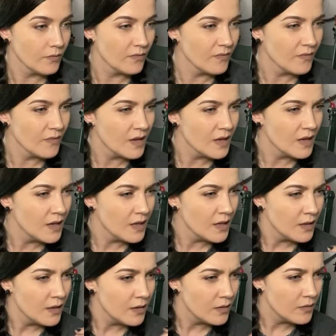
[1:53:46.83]
Sandy's
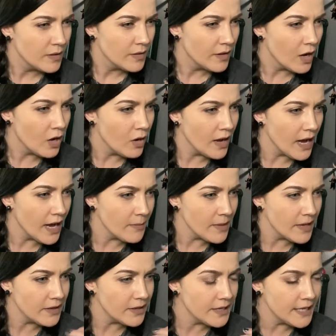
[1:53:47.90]
Lilacs has a. Oh, hi,
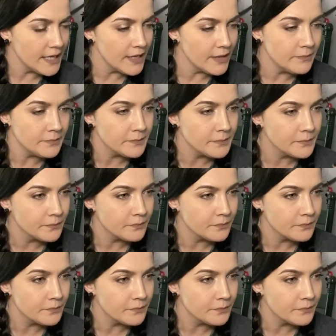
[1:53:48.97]
Mary. Too.